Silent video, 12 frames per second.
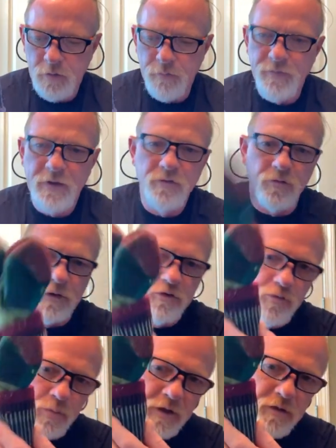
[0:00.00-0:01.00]
These are
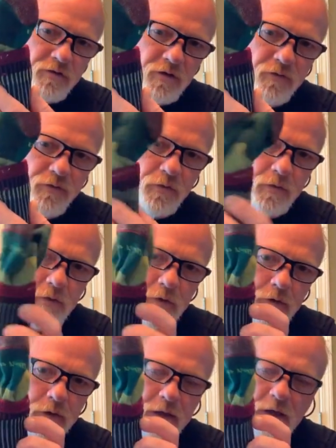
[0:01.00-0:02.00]
expensive.
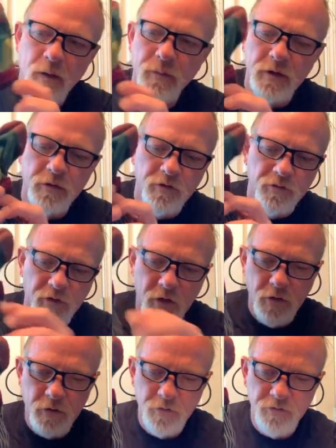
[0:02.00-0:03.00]
They come in just
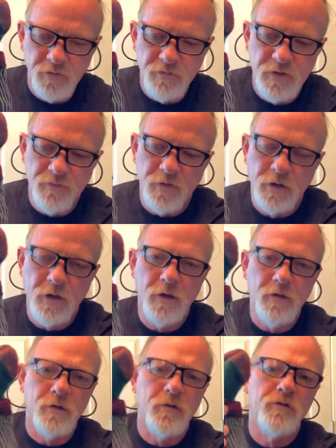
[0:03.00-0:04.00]
hundreds of different
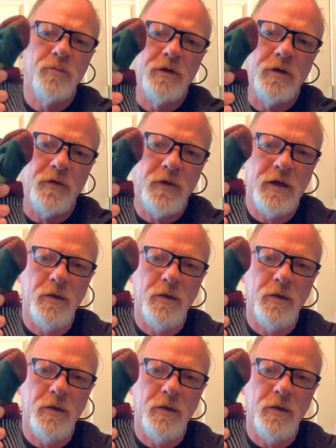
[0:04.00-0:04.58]
colors, but the thing